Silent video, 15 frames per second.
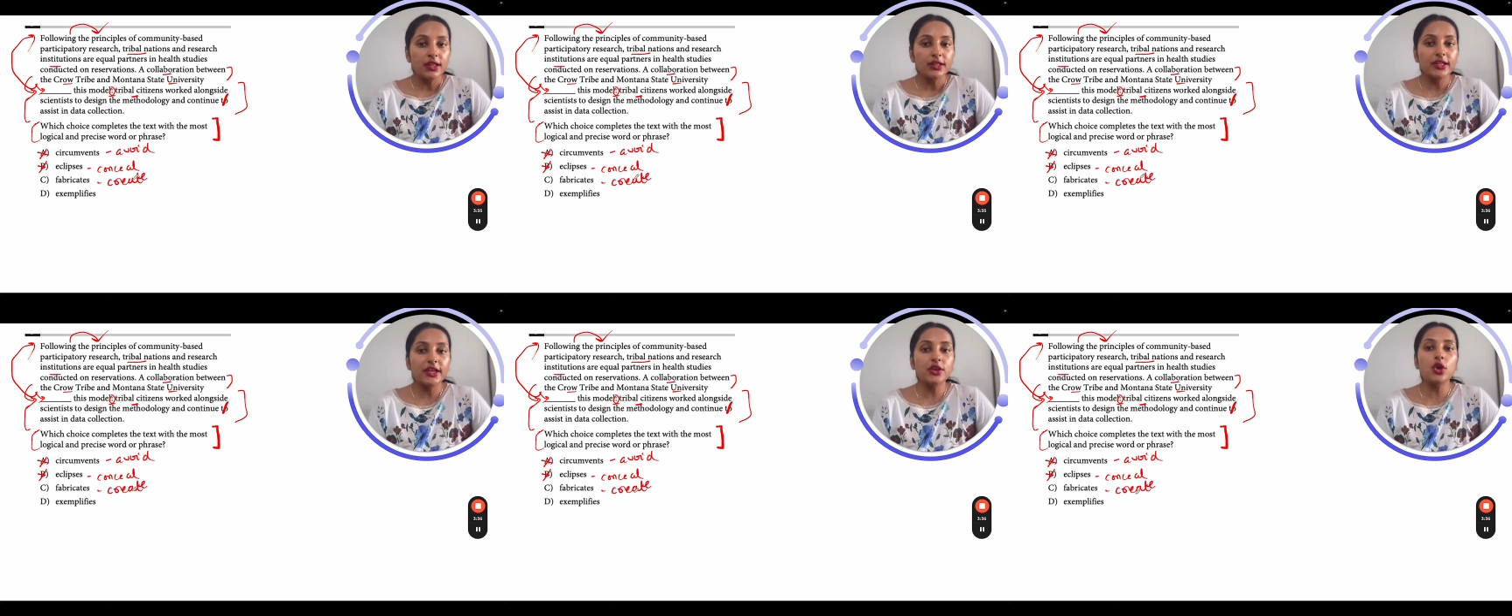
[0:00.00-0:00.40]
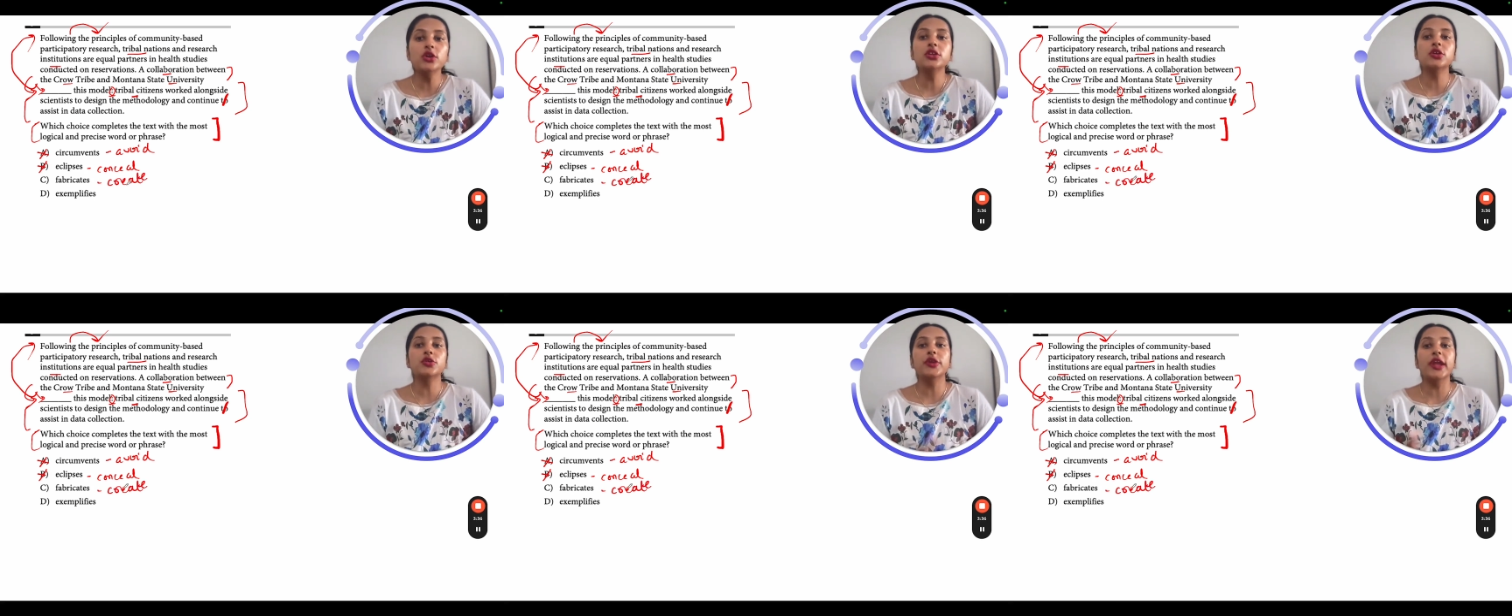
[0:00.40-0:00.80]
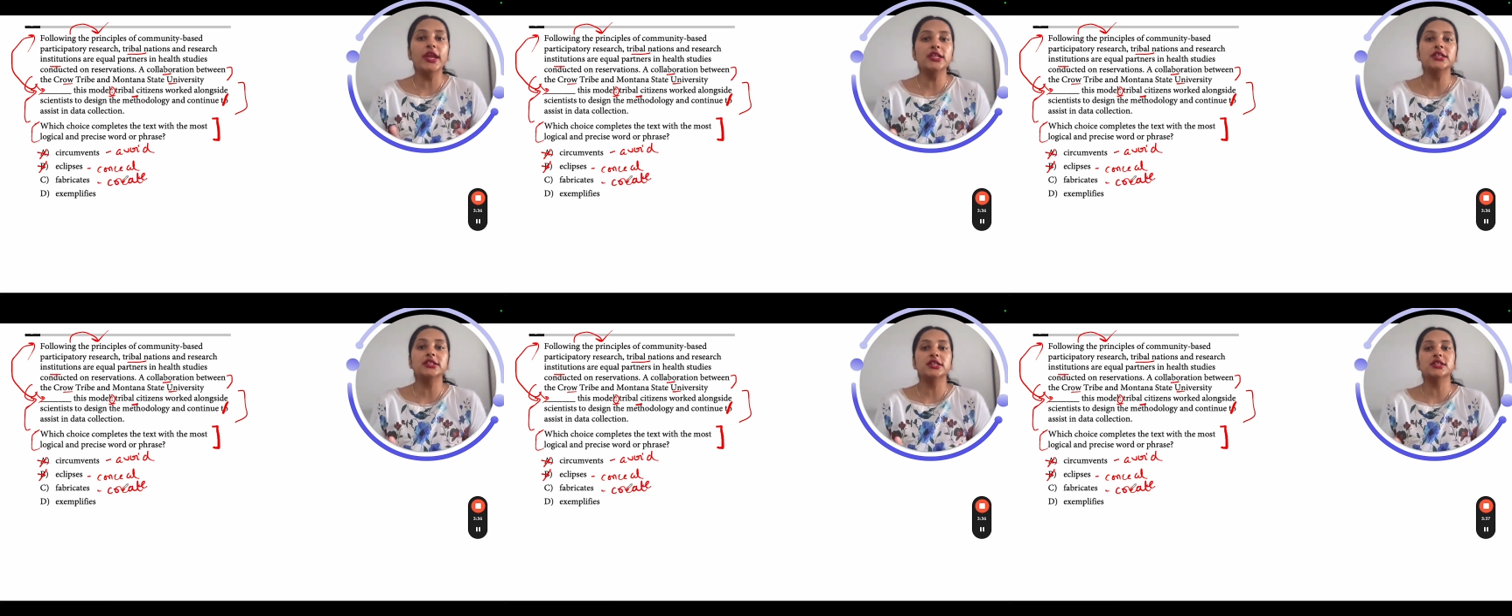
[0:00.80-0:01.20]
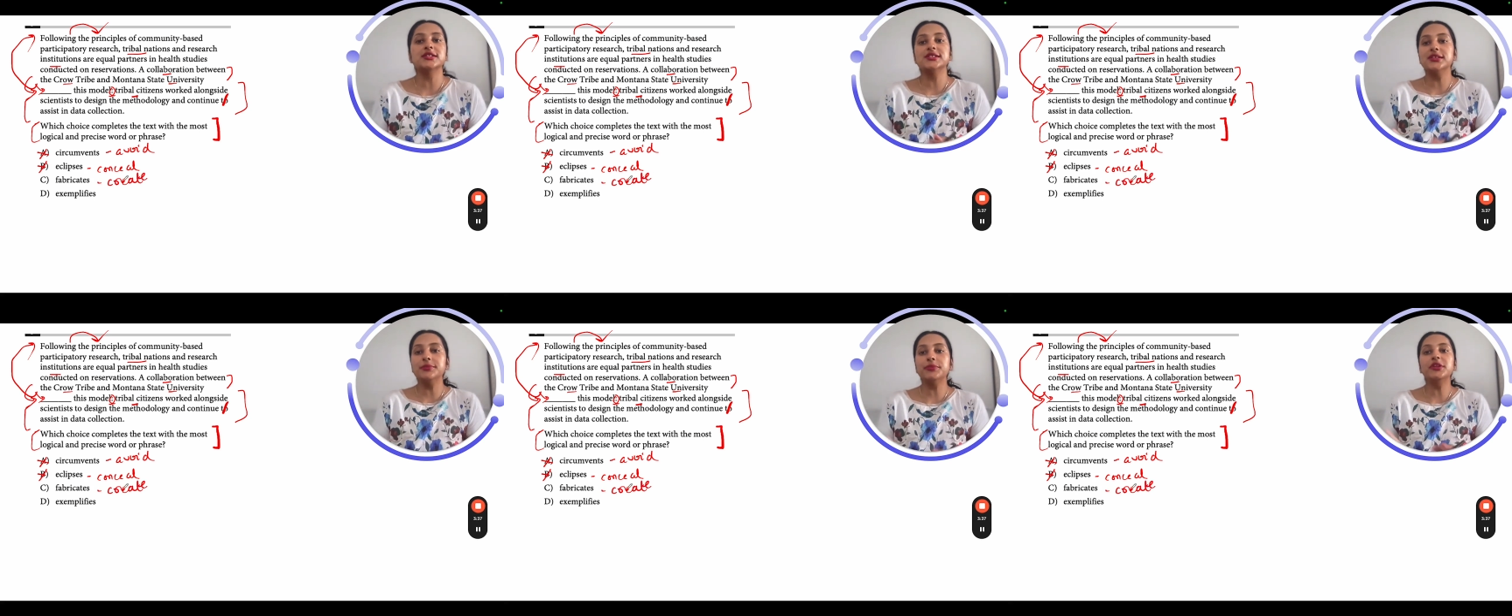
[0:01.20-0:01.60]
They're not creating. They're
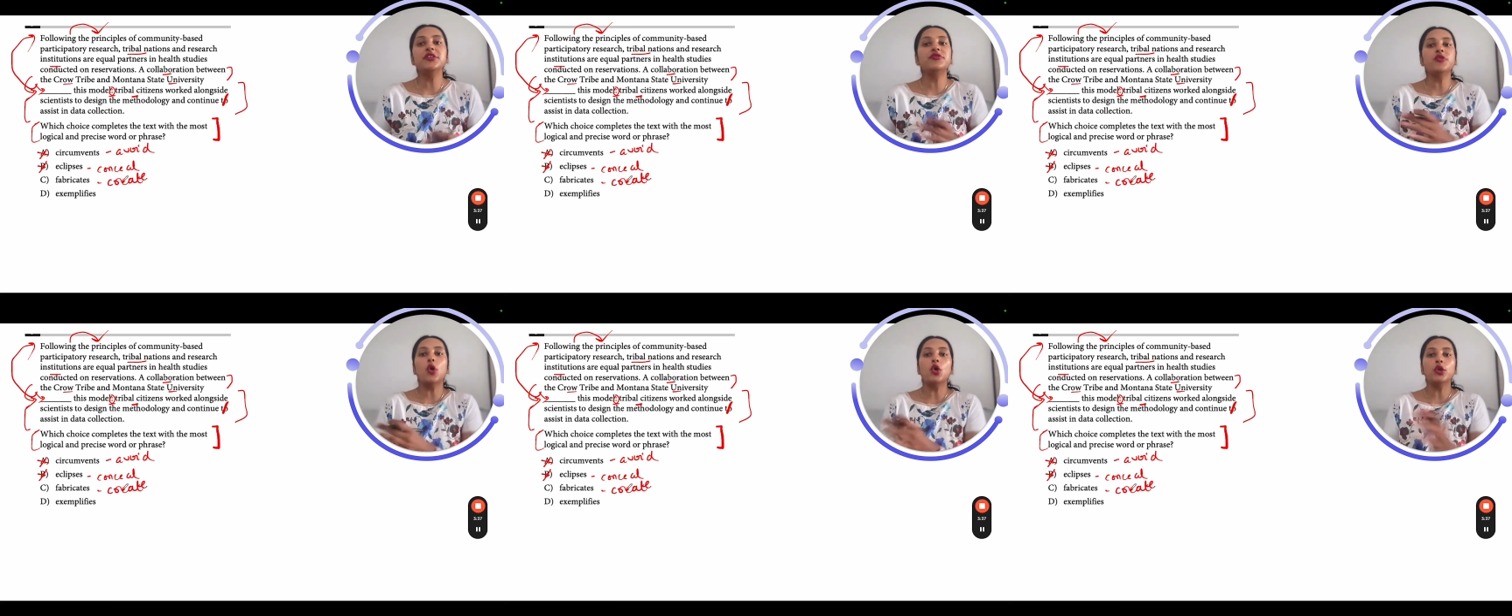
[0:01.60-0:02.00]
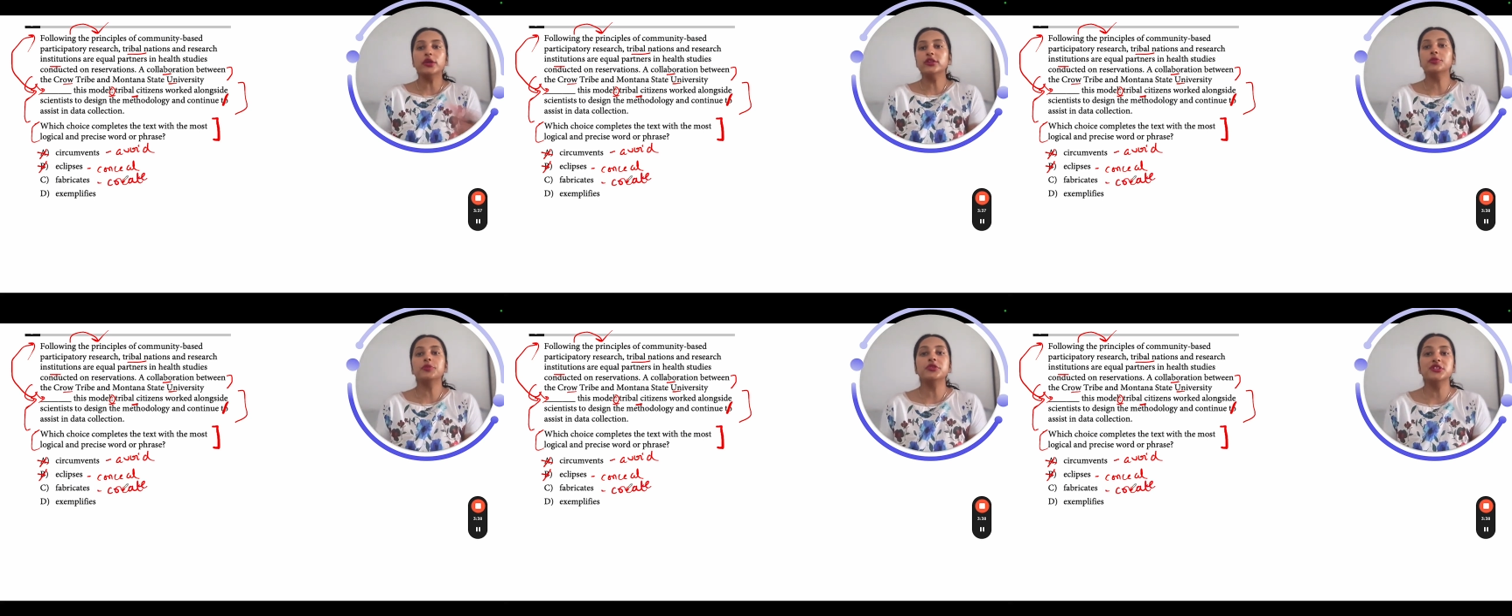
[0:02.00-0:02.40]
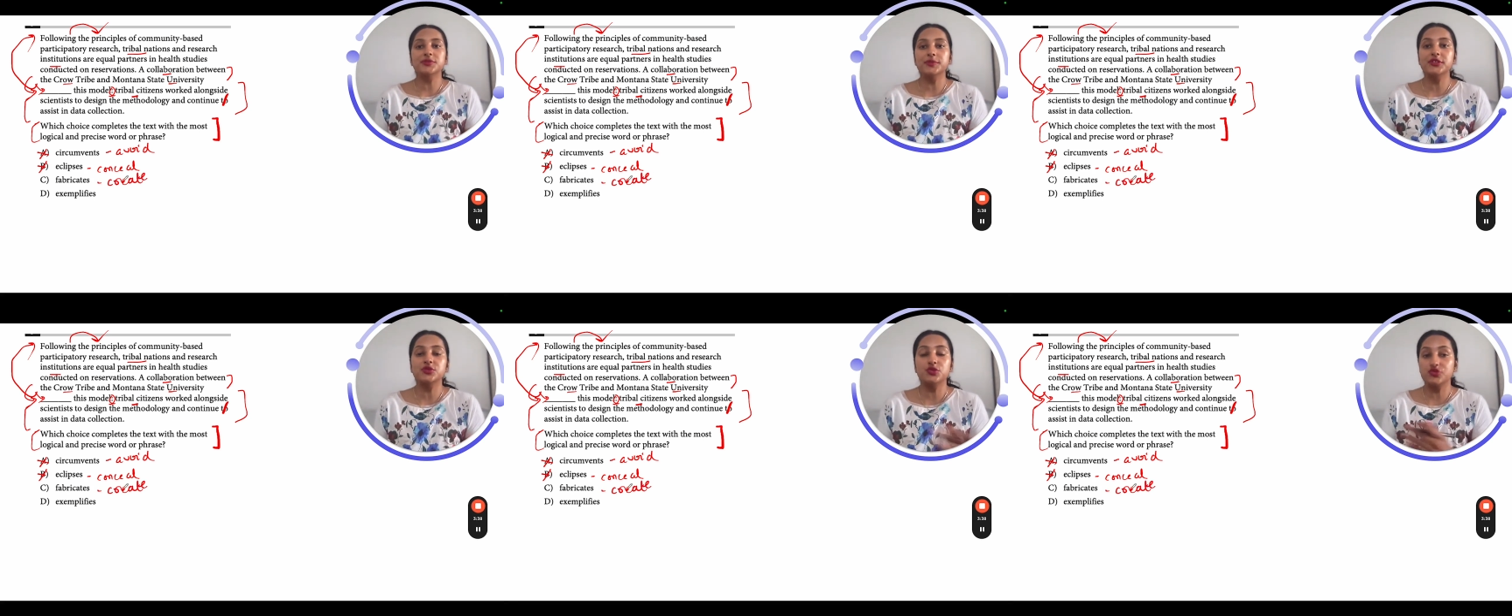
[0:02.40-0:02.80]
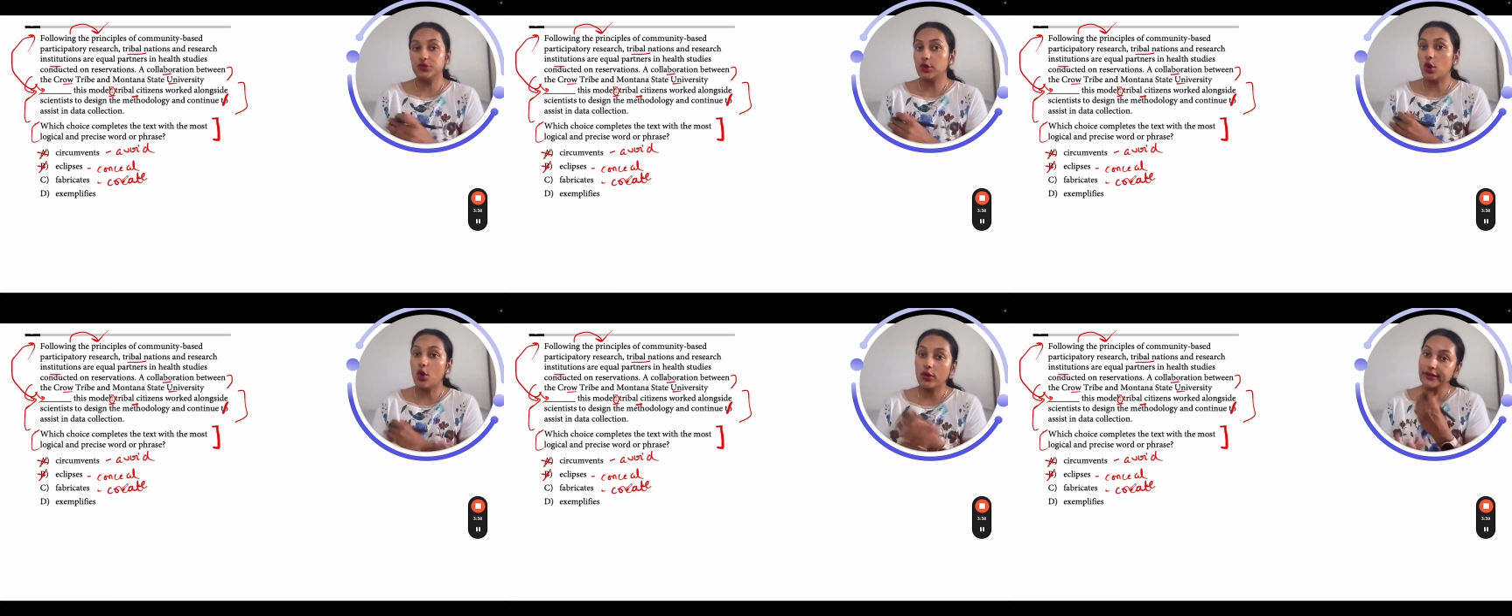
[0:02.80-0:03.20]
simply following the principles which
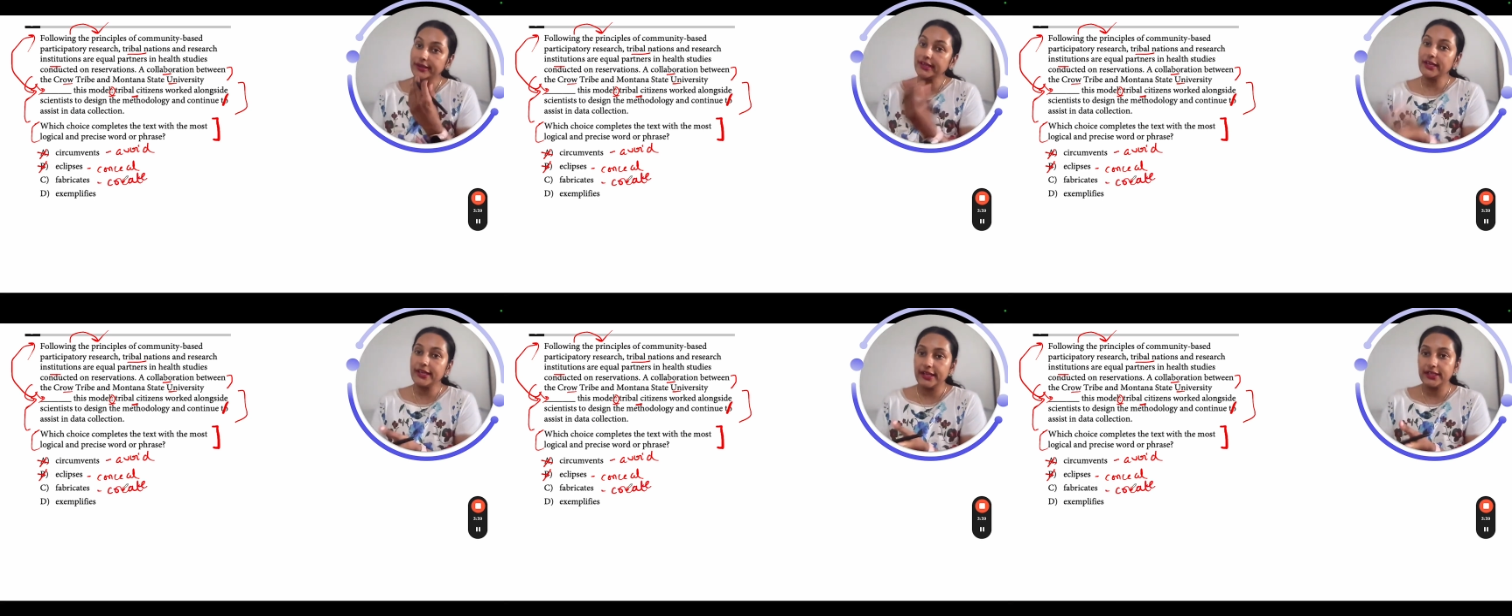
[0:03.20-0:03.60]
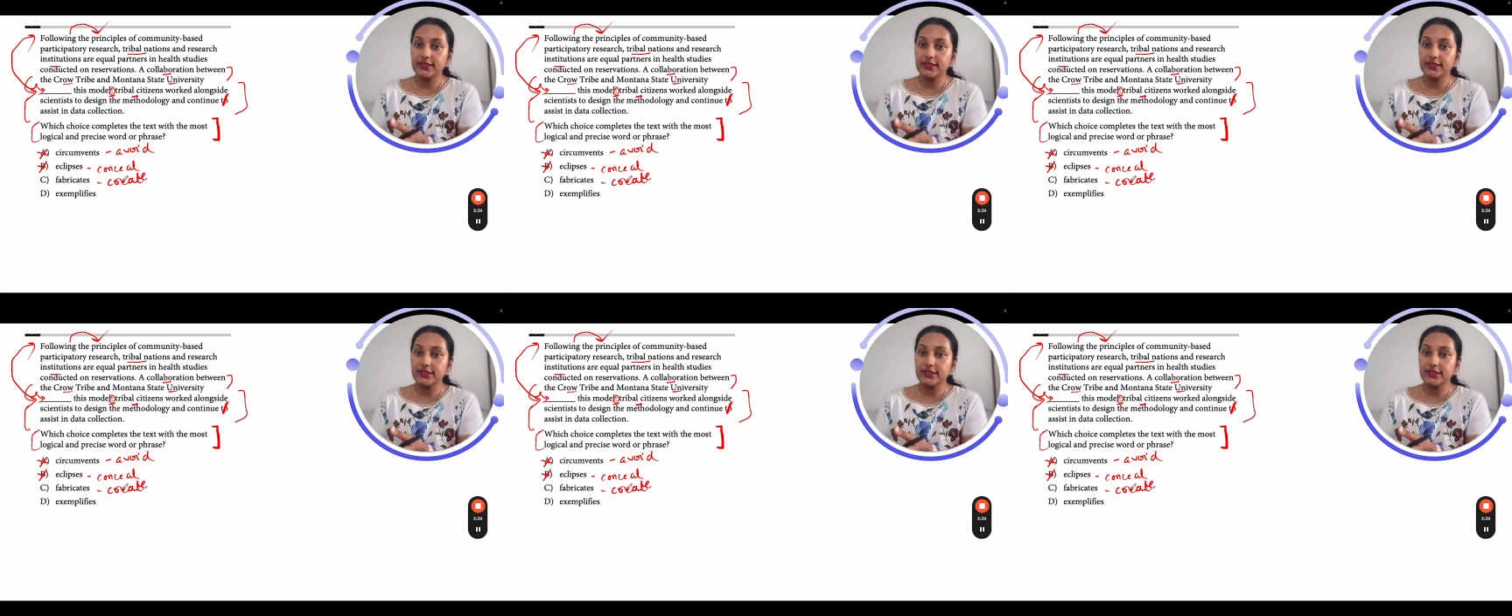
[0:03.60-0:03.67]
were already laid